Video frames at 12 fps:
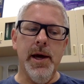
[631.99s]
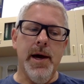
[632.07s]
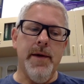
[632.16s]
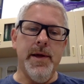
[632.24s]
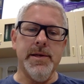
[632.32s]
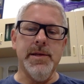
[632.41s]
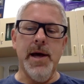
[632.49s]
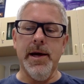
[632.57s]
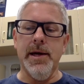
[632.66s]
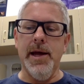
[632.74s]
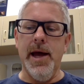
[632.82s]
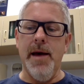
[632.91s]
And that's not
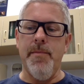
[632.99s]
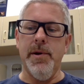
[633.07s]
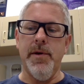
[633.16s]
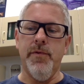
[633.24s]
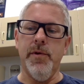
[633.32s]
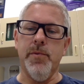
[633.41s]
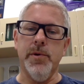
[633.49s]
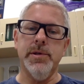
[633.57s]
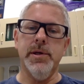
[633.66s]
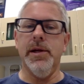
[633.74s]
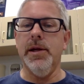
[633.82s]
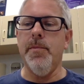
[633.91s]
going to happen if we
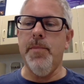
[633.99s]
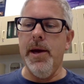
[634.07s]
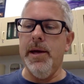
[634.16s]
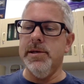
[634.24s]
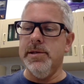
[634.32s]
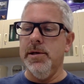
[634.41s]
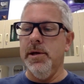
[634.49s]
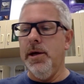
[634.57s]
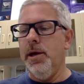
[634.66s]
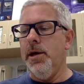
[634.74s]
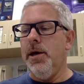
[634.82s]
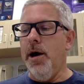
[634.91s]
proceed at a pace,
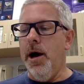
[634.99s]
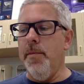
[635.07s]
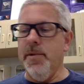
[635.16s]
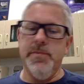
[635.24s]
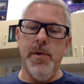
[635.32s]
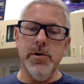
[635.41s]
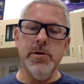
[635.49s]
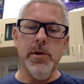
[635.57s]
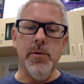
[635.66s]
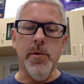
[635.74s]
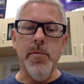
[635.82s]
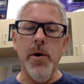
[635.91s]
especially
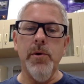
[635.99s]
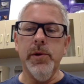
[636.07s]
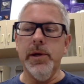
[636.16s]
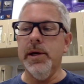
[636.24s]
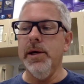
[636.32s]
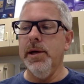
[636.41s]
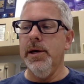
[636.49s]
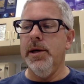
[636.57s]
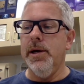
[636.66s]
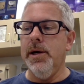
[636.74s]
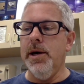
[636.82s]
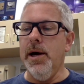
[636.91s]
remotely,
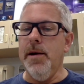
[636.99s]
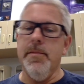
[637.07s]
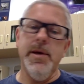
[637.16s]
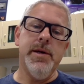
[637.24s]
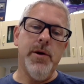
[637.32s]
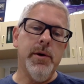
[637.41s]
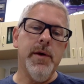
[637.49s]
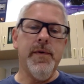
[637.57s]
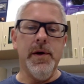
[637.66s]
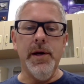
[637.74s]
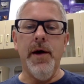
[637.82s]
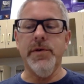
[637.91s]
and don't give
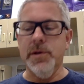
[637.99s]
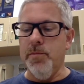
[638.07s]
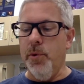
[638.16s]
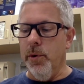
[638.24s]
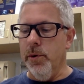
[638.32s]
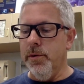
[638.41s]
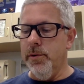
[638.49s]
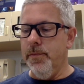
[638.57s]
you enough support.